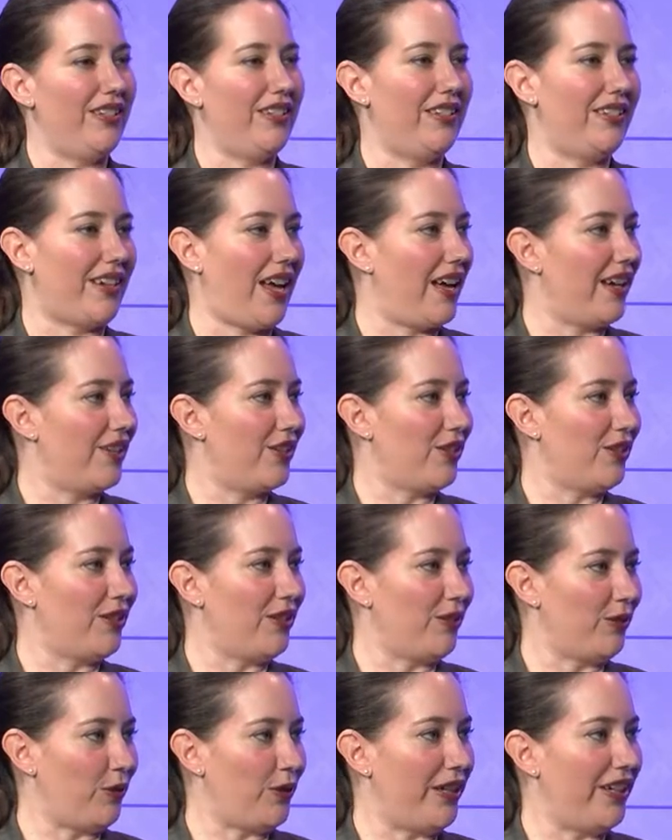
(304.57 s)
as doctor or
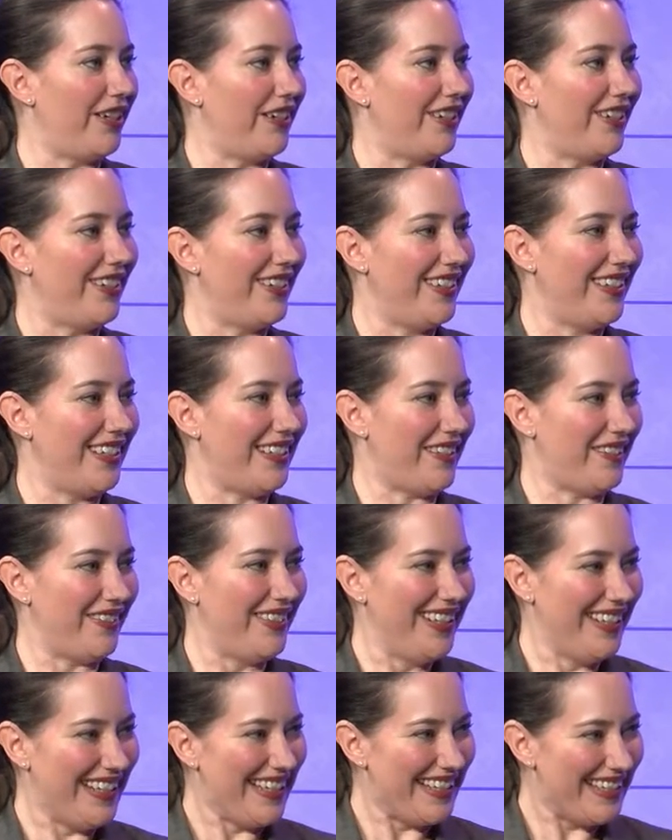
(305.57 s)
lawyer, you know,
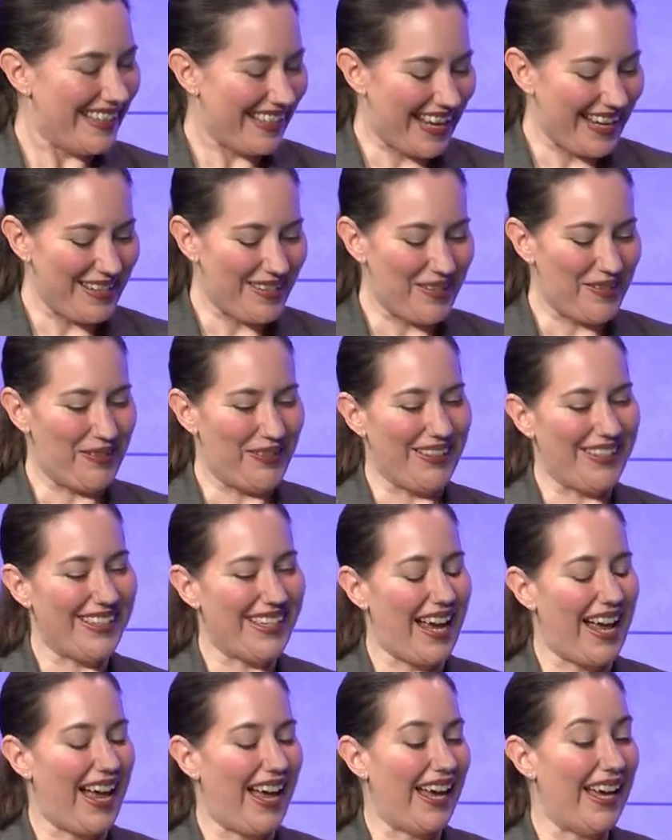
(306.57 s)
set your goals
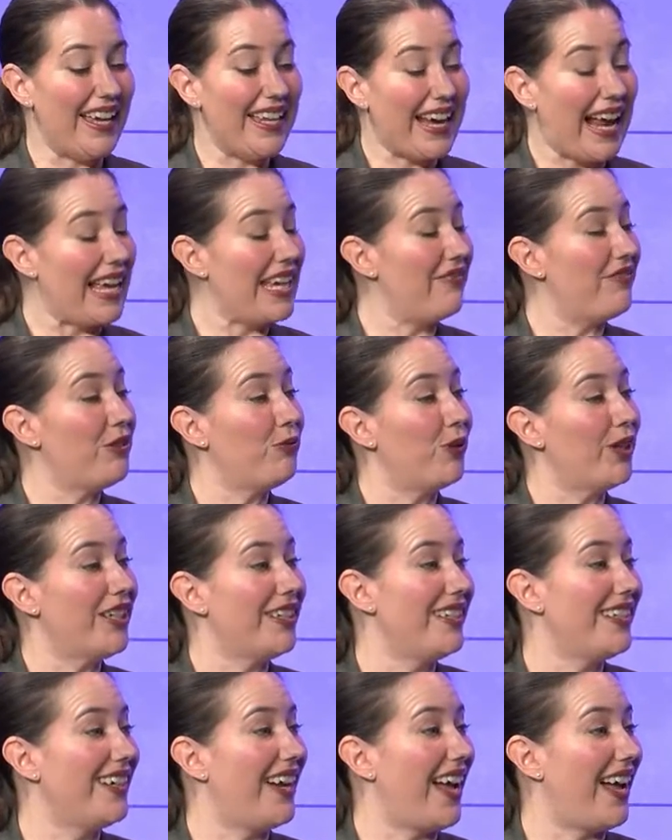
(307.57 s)
high. And I even
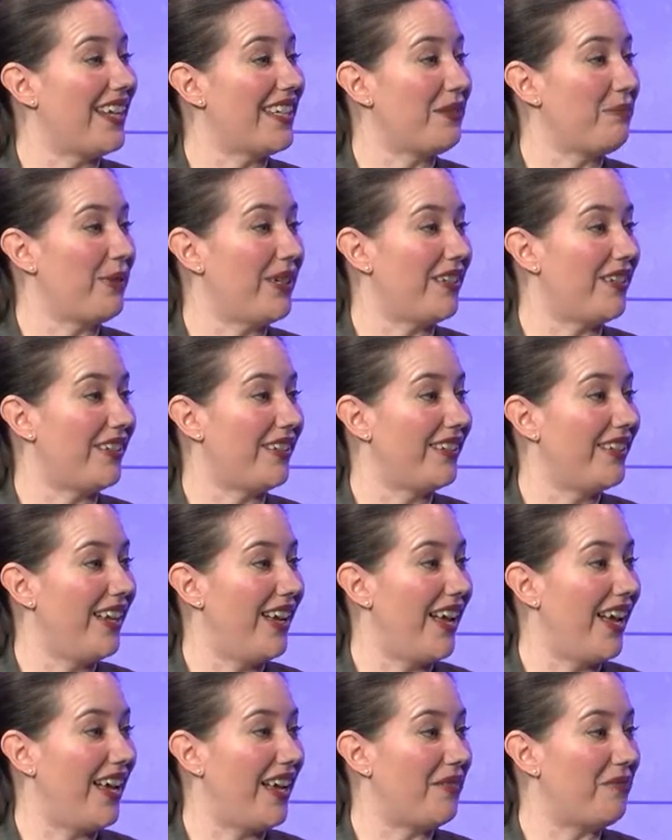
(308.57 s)
worked in a hospital
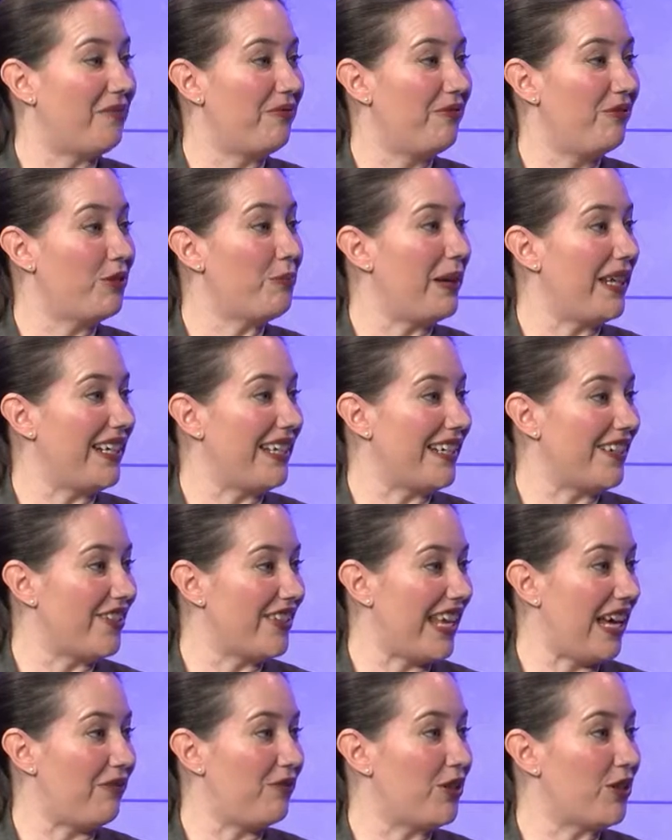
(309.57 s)
for many
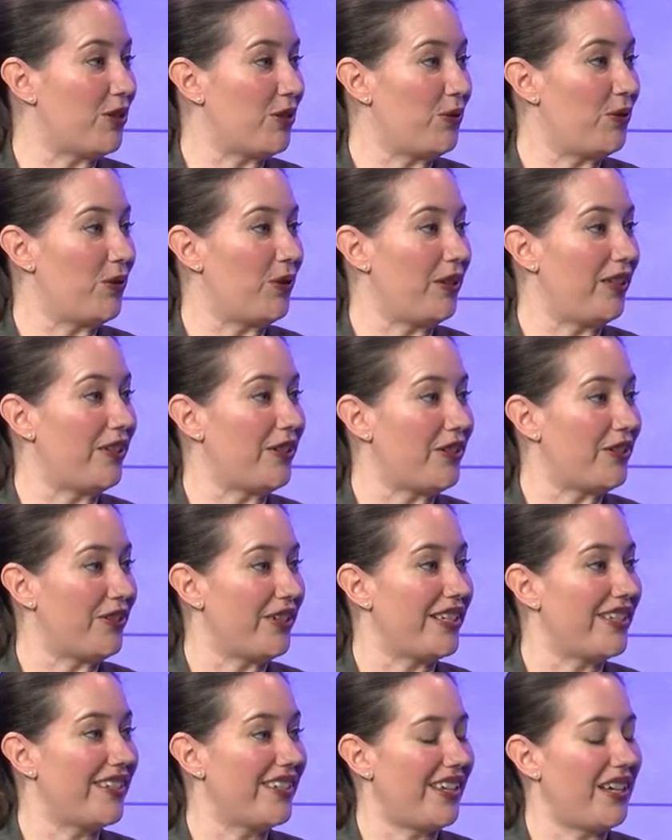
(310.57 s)
years after school or
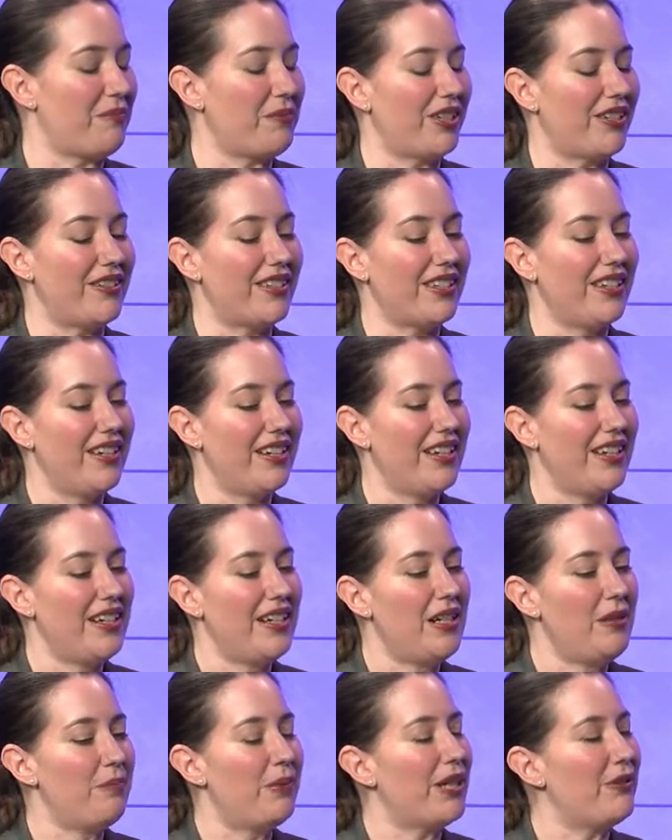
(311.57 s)
during summers.
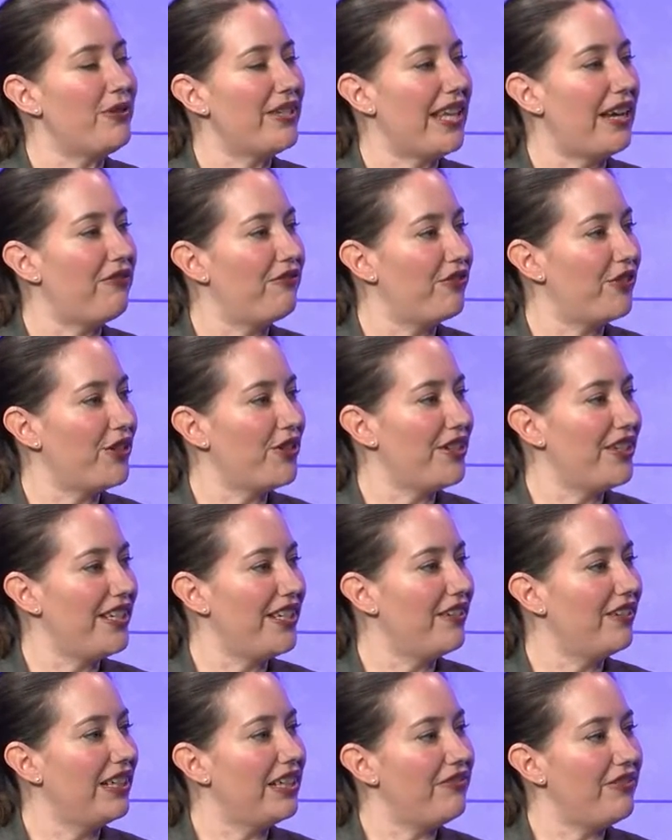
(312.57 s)
But it was that first
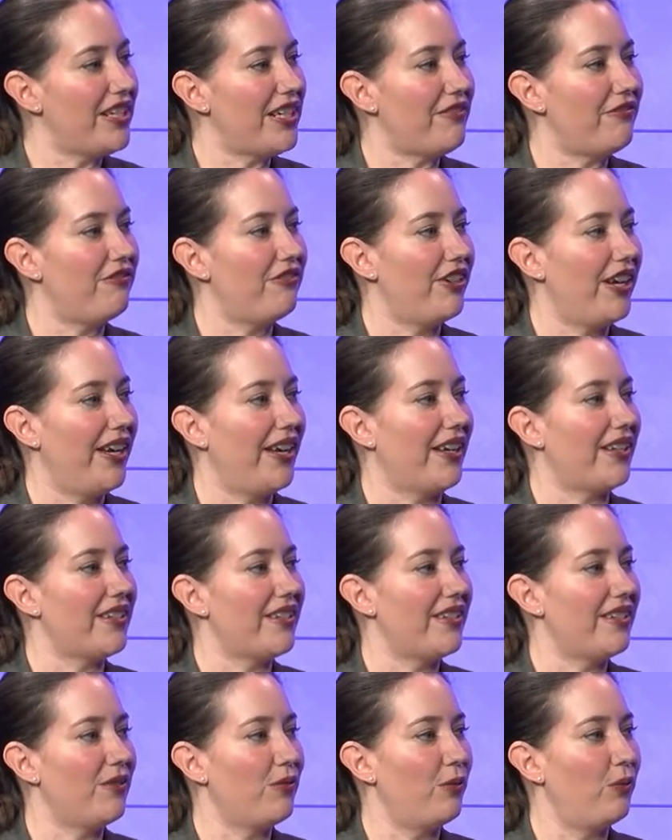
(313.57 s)
year living in
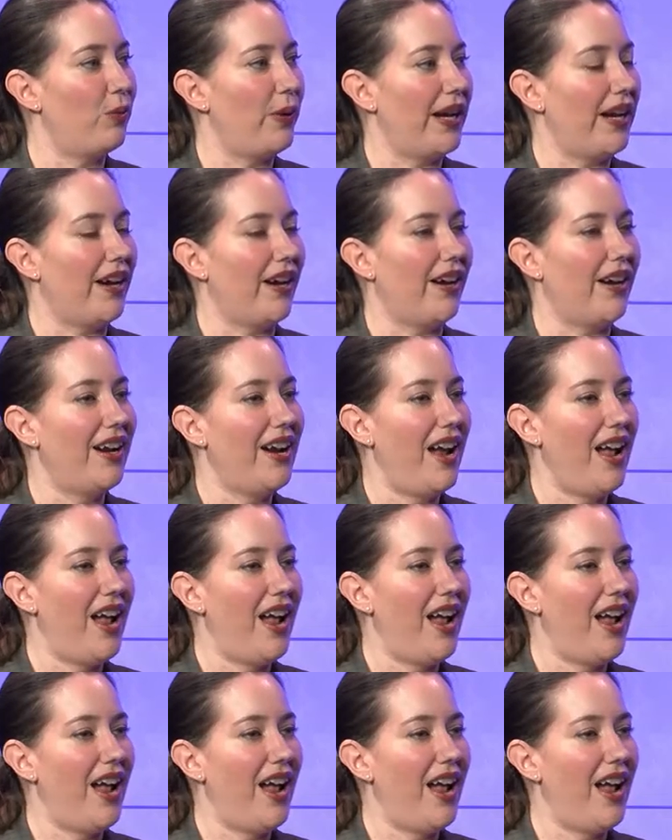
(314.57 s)
France where,